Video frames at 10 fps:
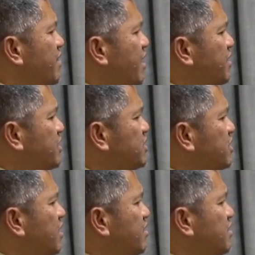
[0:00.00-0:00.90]

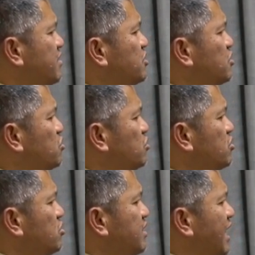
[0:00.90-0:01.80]
discern their destitution